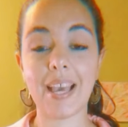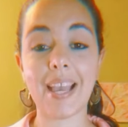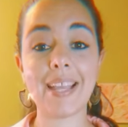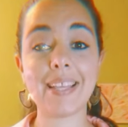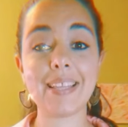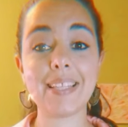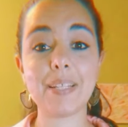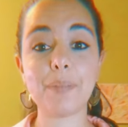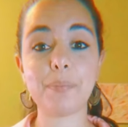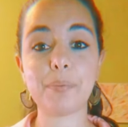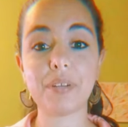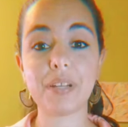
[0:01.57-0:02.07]
Hi
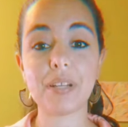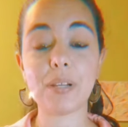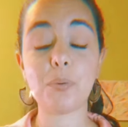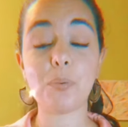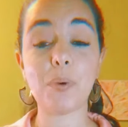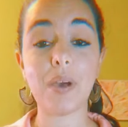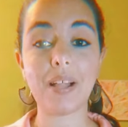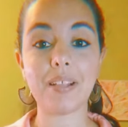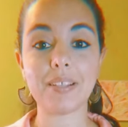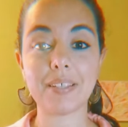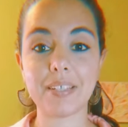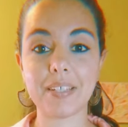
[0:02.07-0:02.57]
Libra,
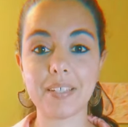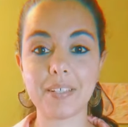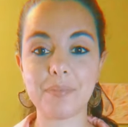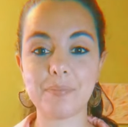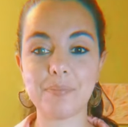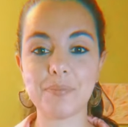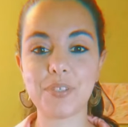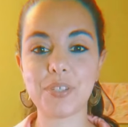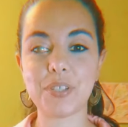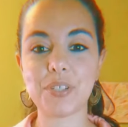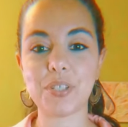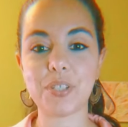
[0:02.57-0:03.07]

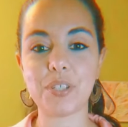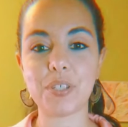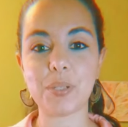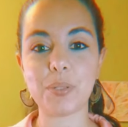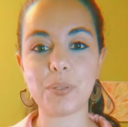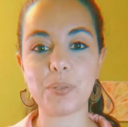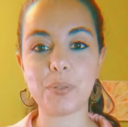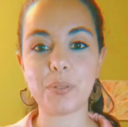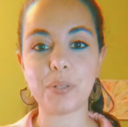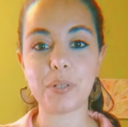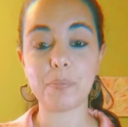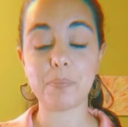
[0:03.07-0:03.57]
welcome to
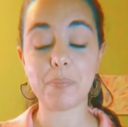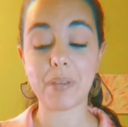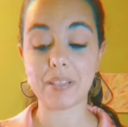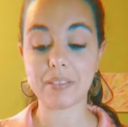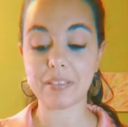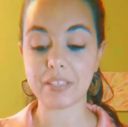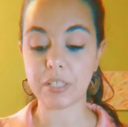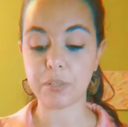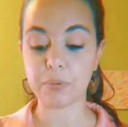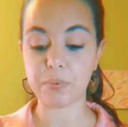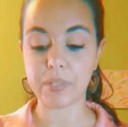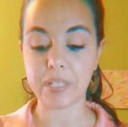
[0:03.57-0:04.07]
your
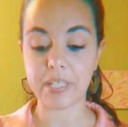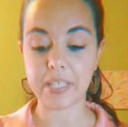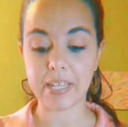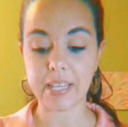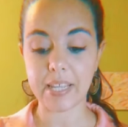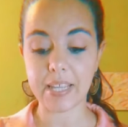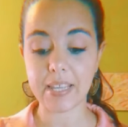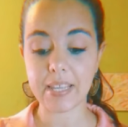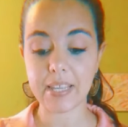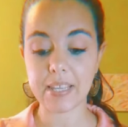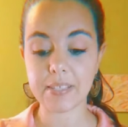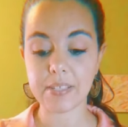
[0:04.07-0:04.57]
monthly
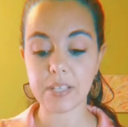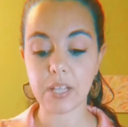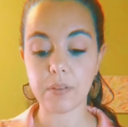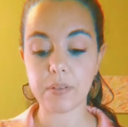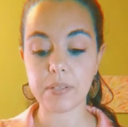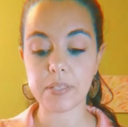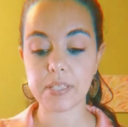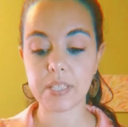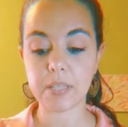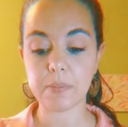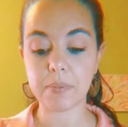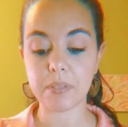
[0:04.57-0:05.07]
reading. As
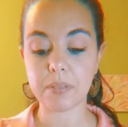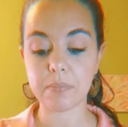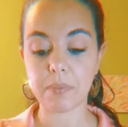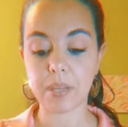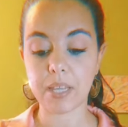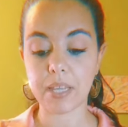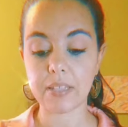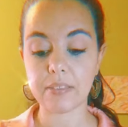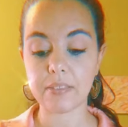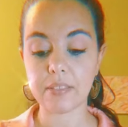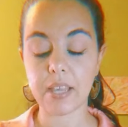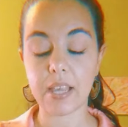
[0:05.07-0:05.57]
always, keep in
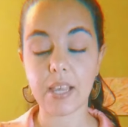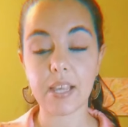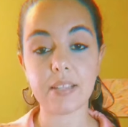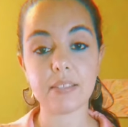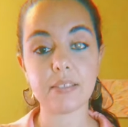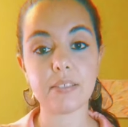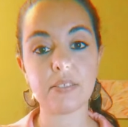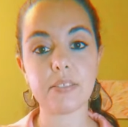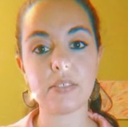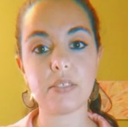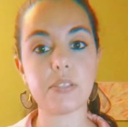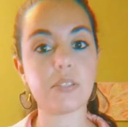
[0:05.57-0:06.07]
mind
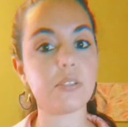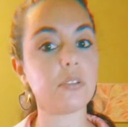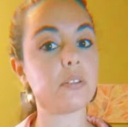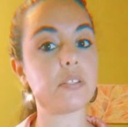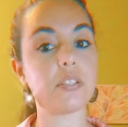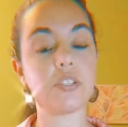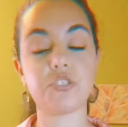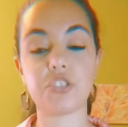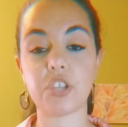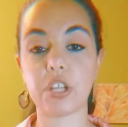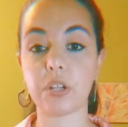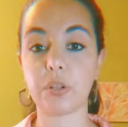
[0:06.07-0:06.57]
that this is
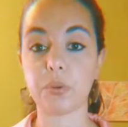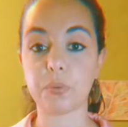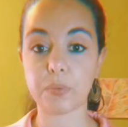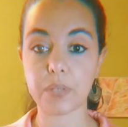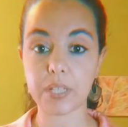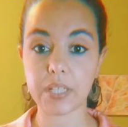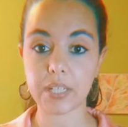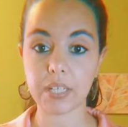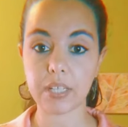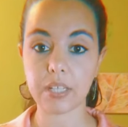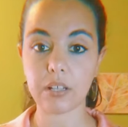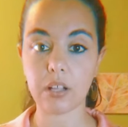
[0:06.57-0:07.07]
only a general
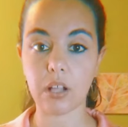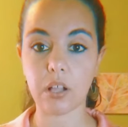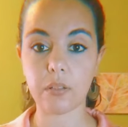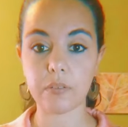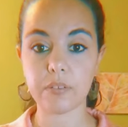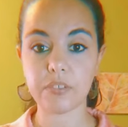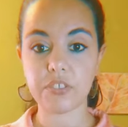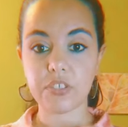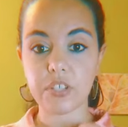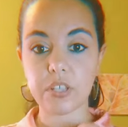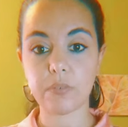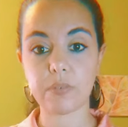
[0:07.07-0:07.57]
reading.
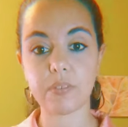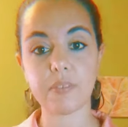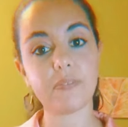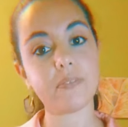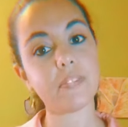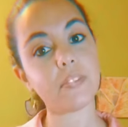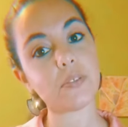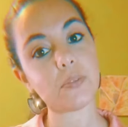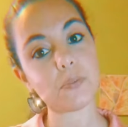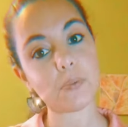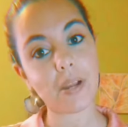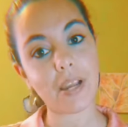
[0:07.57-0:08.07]
Always take what
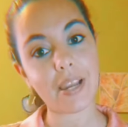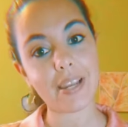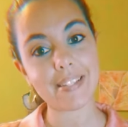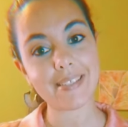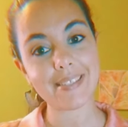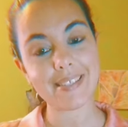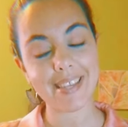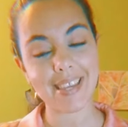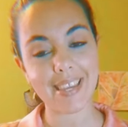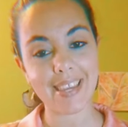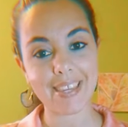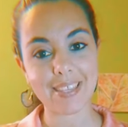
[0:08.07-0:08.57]
feels
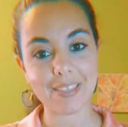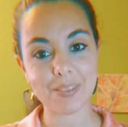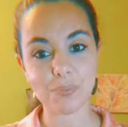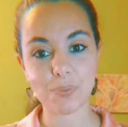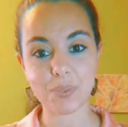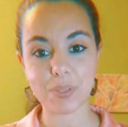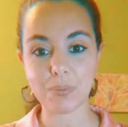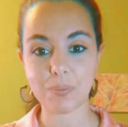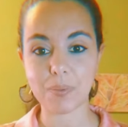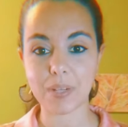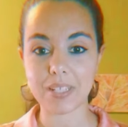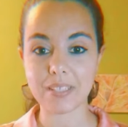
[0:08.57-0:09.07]
right and
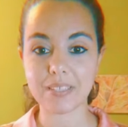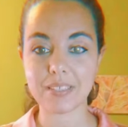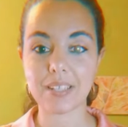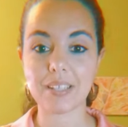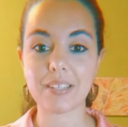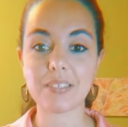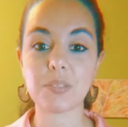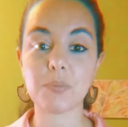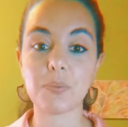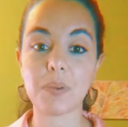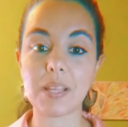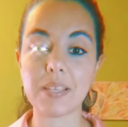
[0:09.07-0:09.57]
with what
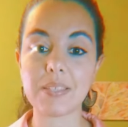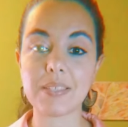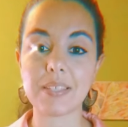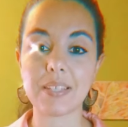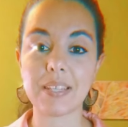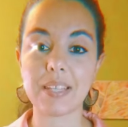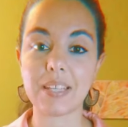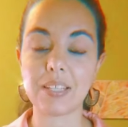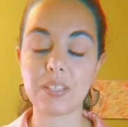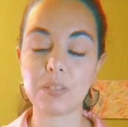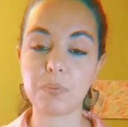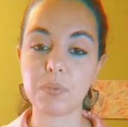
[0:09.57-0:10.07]
does
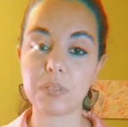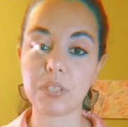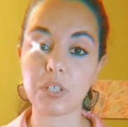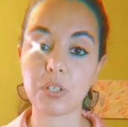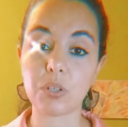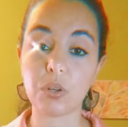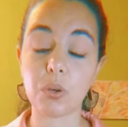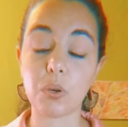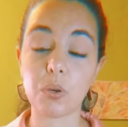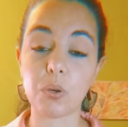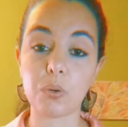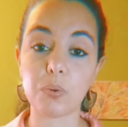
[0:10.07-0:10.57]
resonate within
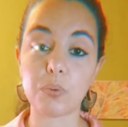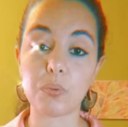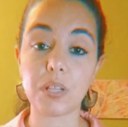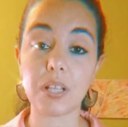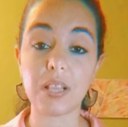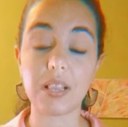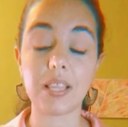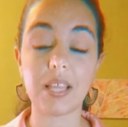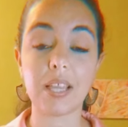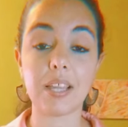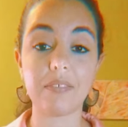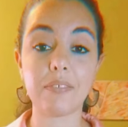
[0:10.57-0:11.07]
your own
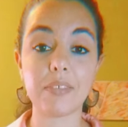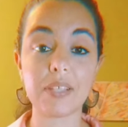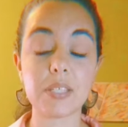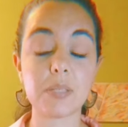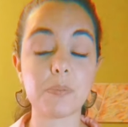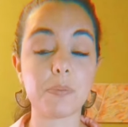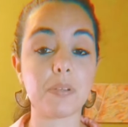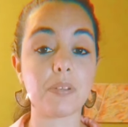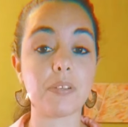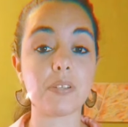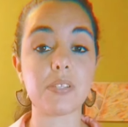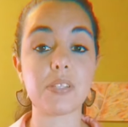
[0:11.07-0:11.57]
life
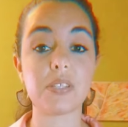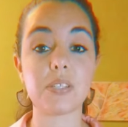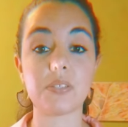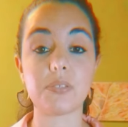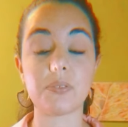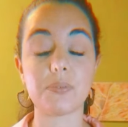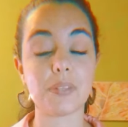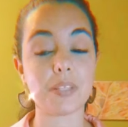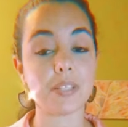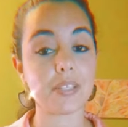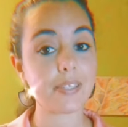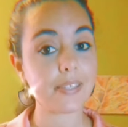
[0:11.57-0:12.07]
experiences
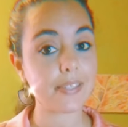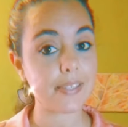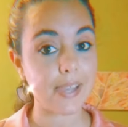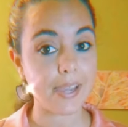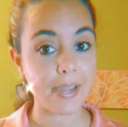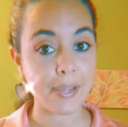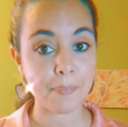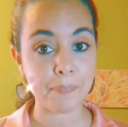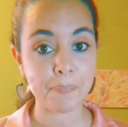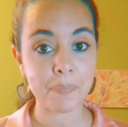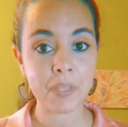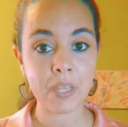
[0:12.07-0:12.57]
during this
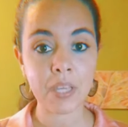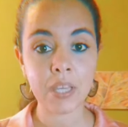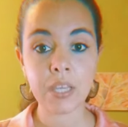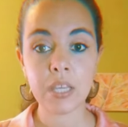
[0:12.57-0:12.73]
time.